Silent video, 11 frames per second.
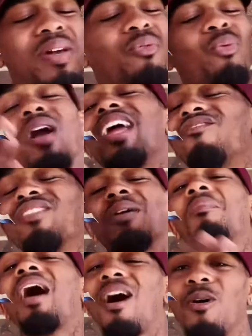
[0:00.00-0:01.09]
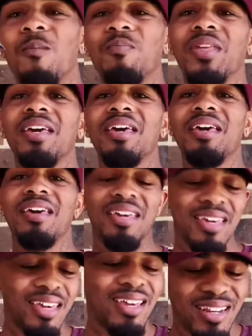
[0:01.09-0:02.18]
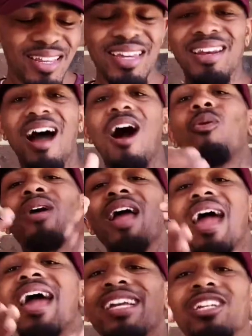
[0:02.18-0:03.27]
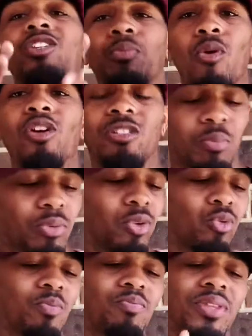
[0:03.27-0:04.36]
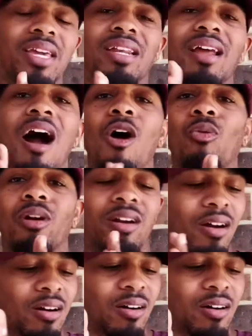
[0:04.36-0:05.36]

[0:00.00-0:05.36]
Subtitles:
raving about in our Aggie sports group, in our